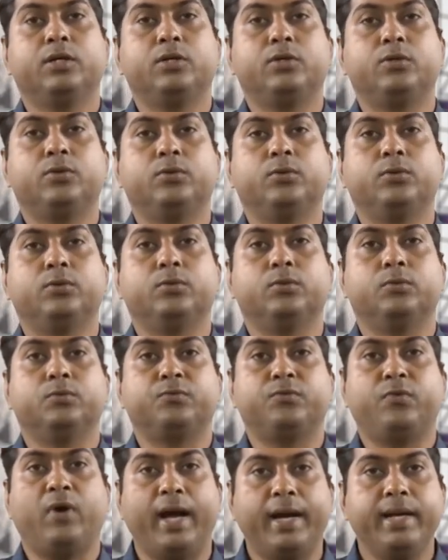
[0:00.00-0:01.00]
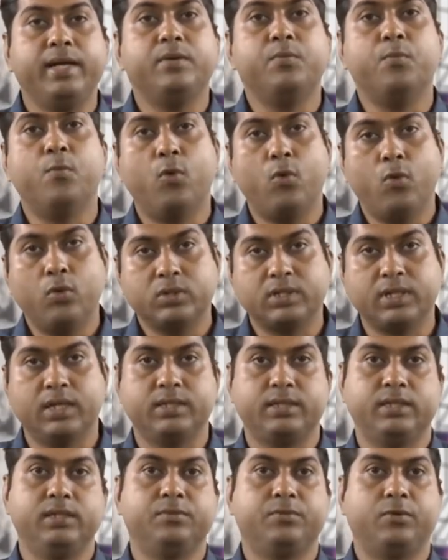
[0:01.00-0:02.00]
to find more
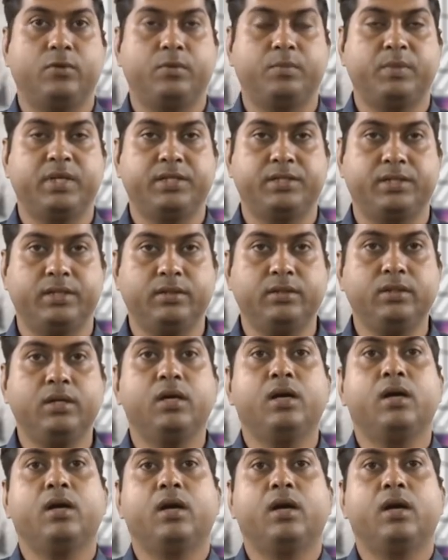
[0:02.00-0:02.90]
such information,